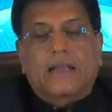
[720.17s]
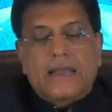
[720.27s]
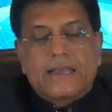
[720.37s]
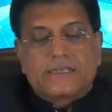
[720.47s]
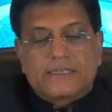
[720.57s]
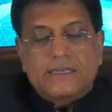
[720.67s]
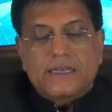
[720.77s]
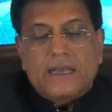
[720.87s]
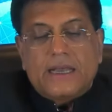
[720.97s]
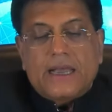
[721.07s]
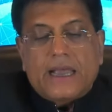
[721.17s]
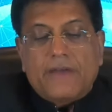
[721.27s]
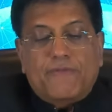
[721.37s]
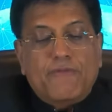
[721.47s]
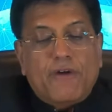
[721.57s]
dear colleagues,
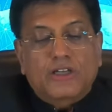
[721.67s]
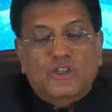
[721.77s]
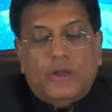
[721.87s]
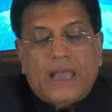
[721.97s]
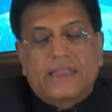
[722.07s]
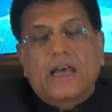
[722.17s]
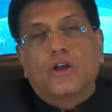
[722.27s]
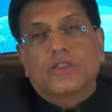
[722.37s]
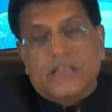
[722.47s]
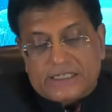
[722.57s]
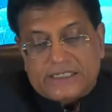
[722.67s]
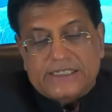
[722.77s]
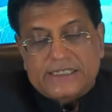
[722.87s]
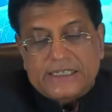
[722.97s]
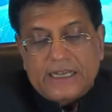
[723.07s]
if we work together on
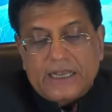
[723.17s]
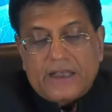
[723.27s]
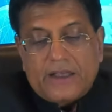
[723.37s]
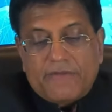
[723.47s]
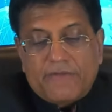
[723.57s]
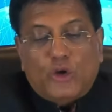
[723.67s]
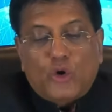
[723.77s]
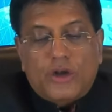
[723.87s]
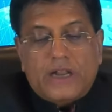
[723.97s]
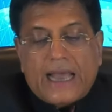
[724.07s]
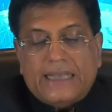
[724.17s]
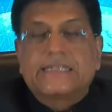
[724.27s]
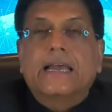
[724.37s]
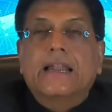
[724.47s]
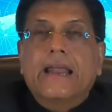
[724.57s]
this, we could
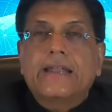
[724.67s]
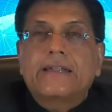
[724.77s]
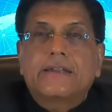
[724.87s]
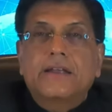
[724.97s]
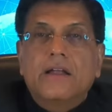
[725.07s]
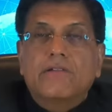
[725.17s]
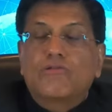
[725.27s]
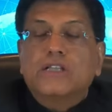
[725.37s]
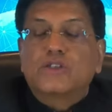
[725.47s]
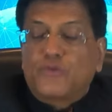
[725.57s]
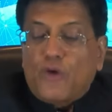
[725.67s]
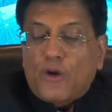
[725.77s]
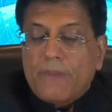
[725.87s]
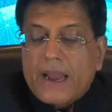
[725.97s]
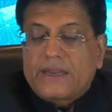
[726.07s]
accelerate
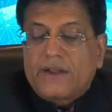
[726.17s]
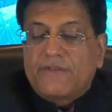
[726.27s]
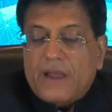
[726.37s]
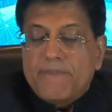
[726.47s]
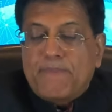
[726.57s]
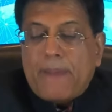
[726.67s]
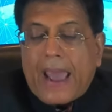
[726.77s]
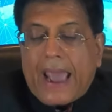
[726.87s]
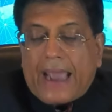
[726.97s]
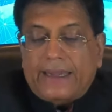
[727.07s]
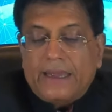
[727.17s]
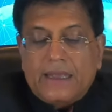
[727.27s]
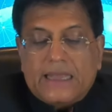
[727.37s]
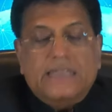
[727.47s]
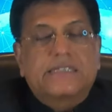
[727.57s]
transformative impact
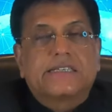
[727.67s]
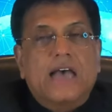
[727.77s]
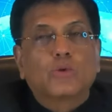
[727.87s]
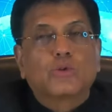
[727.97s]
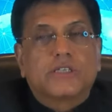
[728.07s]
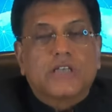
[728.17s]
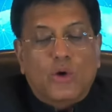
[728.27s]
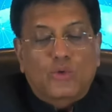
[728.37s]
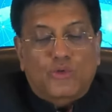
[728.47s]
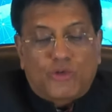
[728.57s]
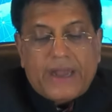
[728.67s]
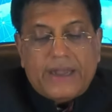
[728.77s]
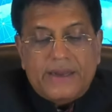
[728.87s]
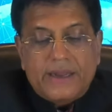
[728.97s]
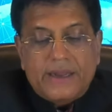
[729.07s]
that South-South
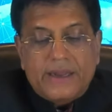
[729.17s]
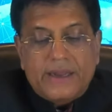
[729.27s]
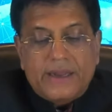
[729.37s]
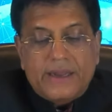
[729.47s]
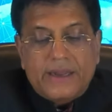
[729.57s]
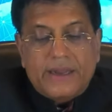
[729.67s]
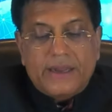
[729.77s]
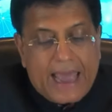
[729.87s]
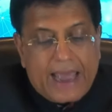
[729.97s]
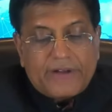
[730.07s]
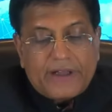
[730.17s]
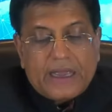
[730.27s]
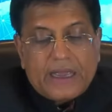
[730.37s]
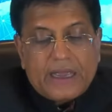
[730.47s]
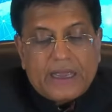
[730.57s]
trade can have
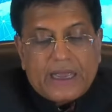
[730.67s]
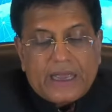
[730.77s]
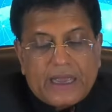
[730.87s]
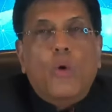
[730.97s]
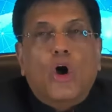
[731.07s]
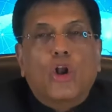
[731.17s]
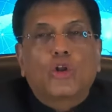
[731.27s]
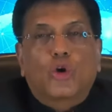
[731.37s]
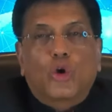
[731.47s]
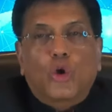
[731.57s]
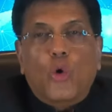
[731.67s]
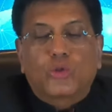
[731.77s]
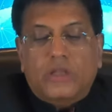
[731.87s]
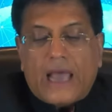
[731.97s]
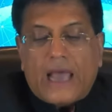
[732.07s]
in the overall
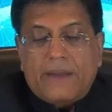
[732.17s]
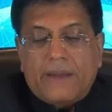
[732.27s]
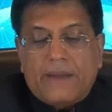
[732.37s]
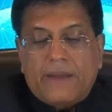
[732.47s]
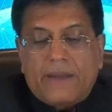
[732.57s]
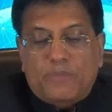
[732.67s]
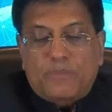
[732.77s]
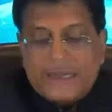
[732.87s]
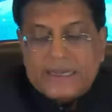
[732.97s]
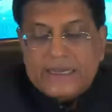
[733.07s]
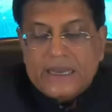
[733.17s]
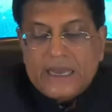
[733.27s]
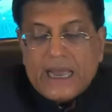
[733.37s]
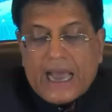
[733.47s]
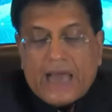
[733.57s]
growth and prosperity,
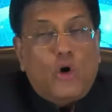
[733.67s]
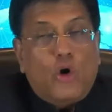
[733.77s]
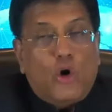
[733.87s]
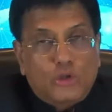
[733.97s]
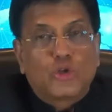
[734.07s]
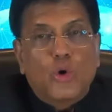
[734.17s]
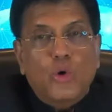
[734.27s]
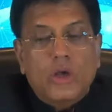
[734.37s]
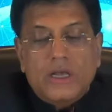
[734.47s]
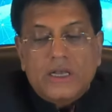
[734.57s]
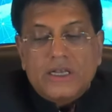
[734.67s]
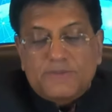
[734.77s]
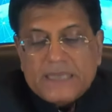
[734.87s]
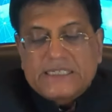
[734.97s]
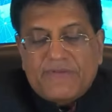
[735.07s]
and also
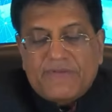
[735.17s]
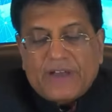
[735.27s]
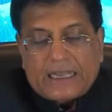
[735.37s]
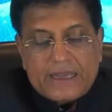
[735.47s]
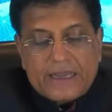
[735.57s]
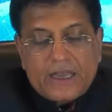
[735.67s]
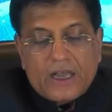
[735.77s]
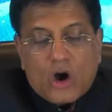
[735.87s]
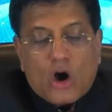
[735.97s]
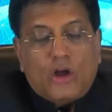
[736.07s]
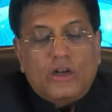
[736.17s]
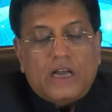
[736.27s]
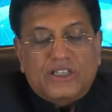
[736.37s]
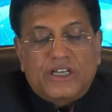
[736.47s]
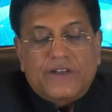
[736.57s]
specifically
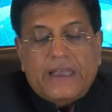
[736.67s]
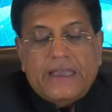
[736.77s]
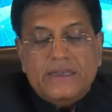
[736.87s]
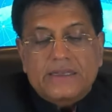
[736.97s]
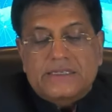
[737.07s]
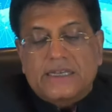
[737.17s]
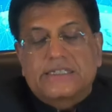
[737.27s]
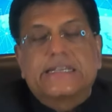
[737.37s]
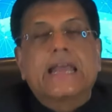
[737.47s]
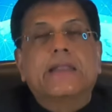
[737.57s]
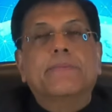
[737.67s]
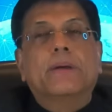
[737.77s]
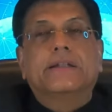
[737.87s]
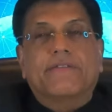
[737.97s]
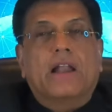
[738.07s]
on achieving
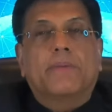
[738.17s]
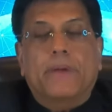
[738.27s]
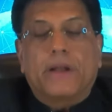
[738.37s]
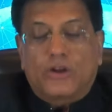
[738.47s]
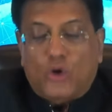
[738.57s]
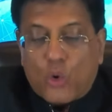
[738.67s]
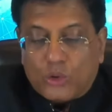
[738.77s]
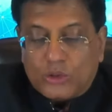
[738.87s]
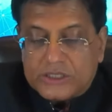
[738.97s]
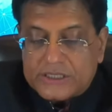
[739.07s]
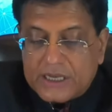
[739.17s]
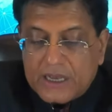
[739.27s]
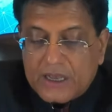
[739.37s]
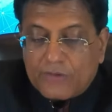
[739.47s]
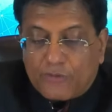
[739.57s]
sustainable development goals.
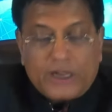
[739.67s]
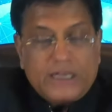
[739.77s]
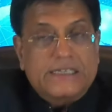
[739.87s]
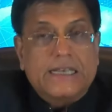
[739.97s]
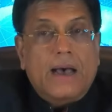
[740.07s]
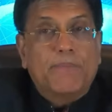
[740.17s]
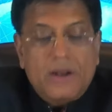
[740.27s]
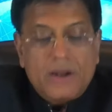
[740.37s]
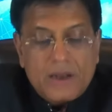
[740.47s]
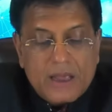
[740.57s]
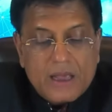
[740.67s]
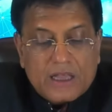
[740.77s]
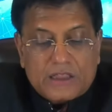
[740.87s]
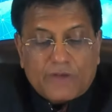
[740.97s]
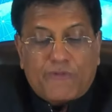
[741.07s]
For example,
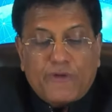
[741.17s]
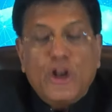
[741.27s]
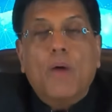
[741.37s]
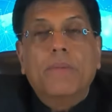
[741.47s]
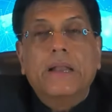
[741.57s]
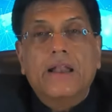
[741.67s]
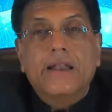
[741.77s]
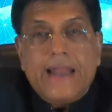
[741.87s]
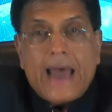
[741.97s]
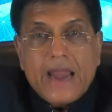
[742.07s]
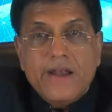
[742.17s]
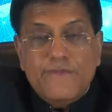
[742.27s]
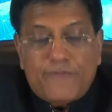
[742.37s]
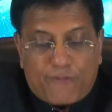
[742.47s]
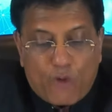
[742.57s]
the phenomenal
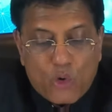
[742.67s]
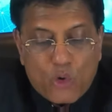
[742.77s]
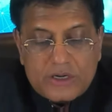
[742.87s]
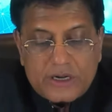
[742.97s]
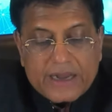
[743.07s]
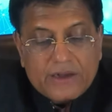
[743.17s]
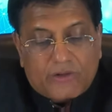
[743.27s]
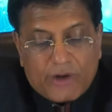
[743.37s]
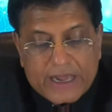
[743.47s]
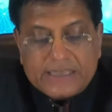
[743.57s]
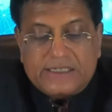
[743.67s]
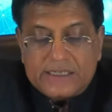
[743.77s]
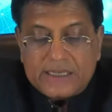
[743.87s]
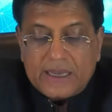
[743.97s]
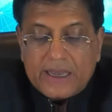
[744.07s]
9-fold
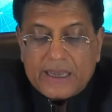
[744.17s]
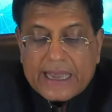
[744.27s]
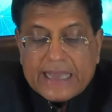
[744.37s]
increase